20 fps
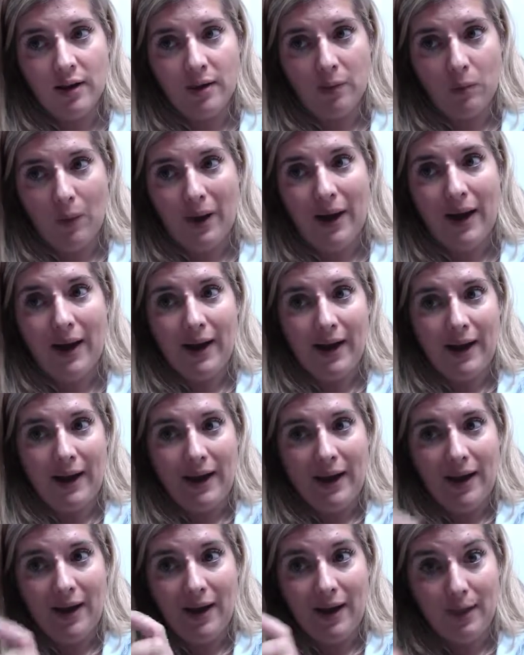
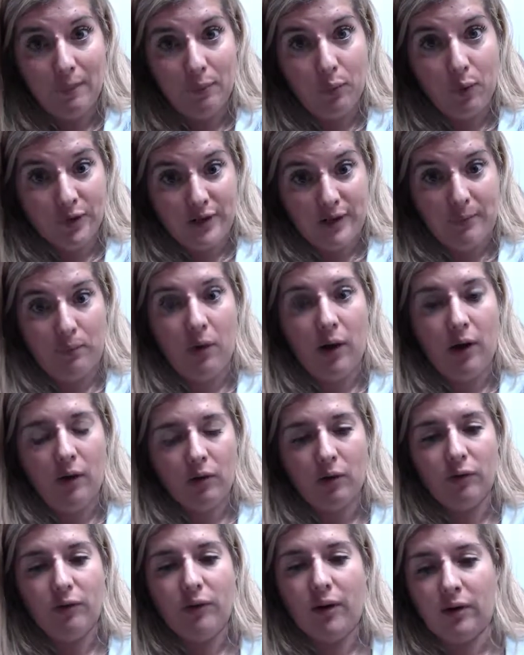why, and body part
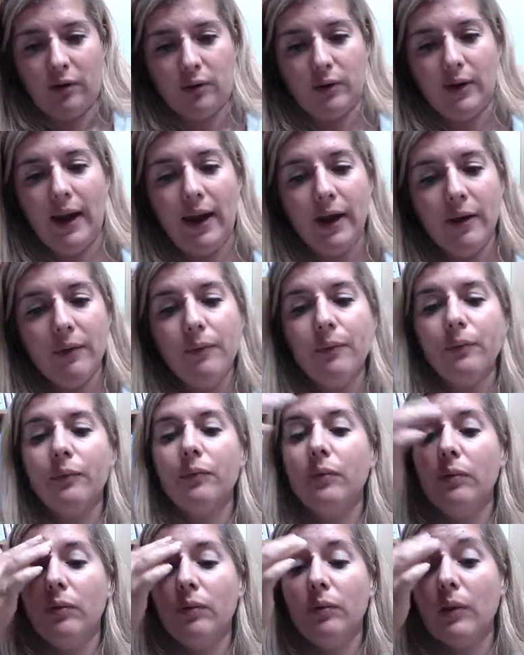going round, okay?
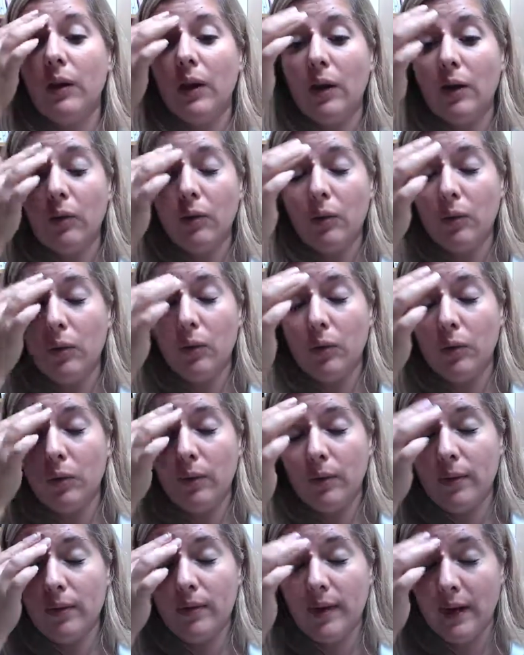So
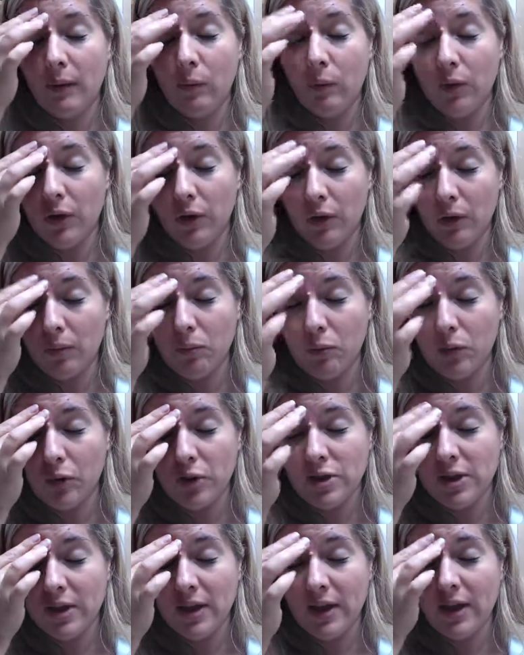say what your
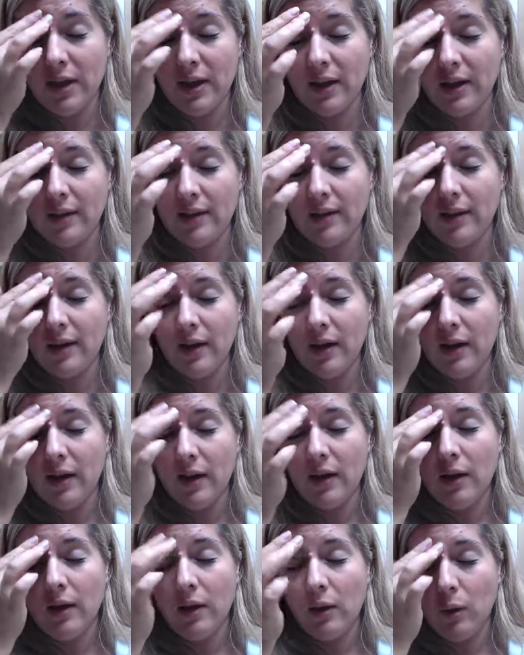emotion is,
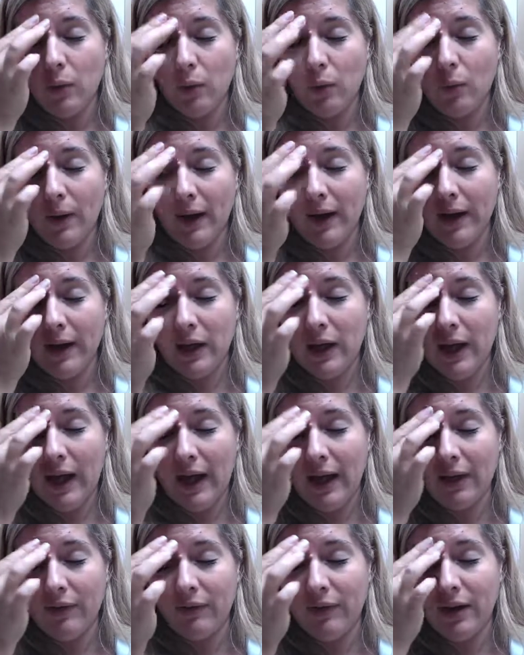why you
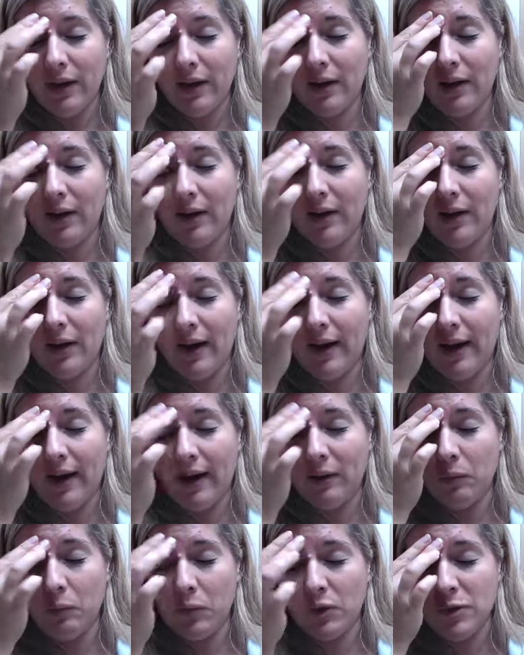have it,
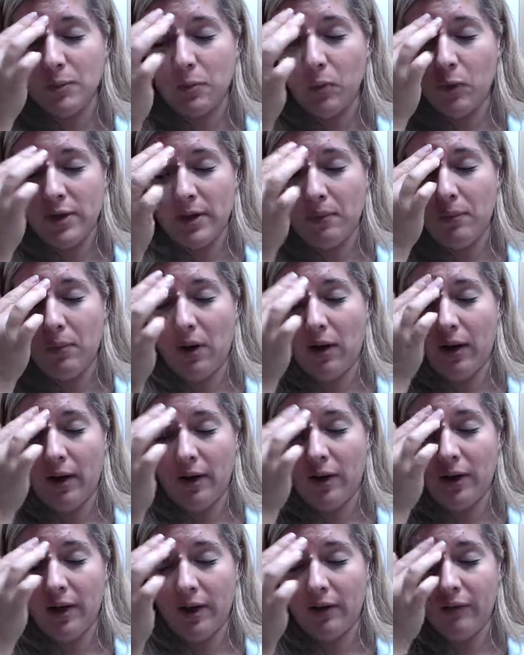and which body part
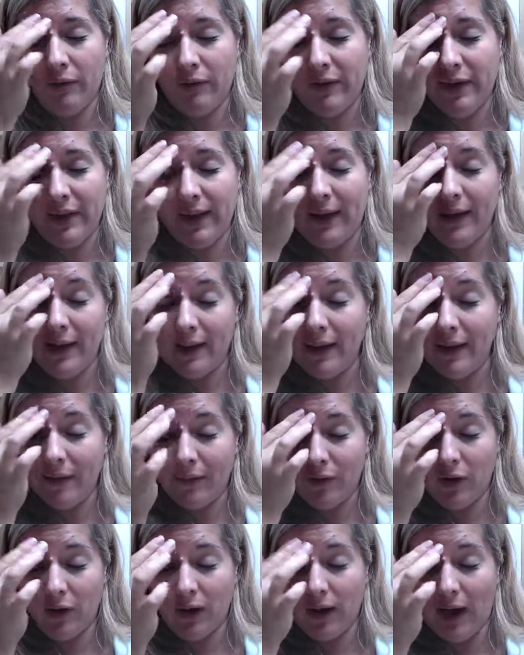you can feel it in,
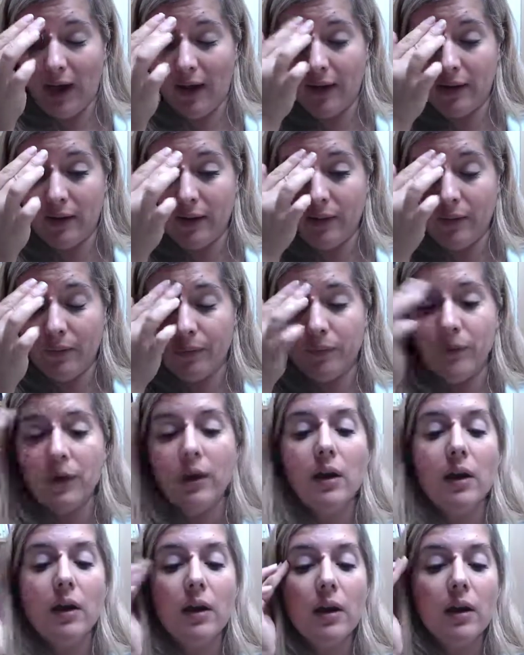if you can.
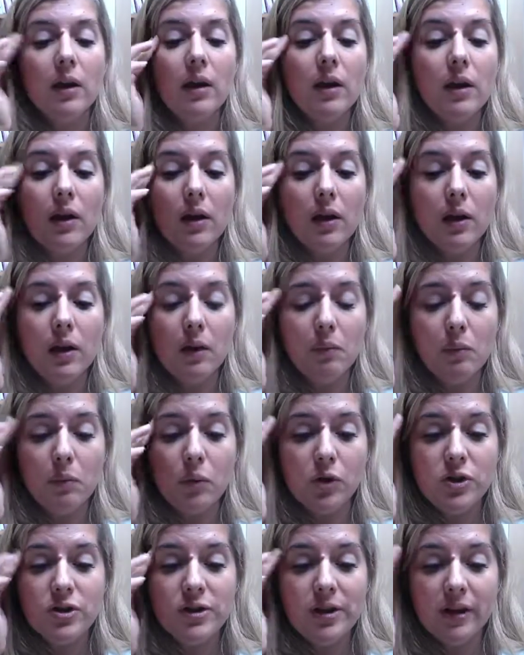
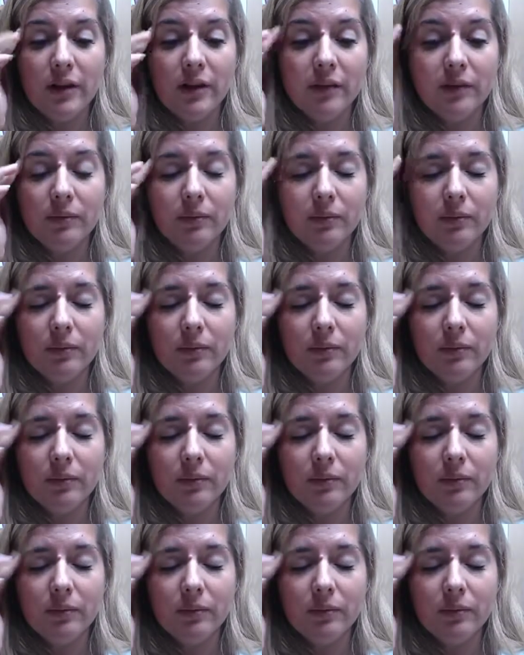Emotion,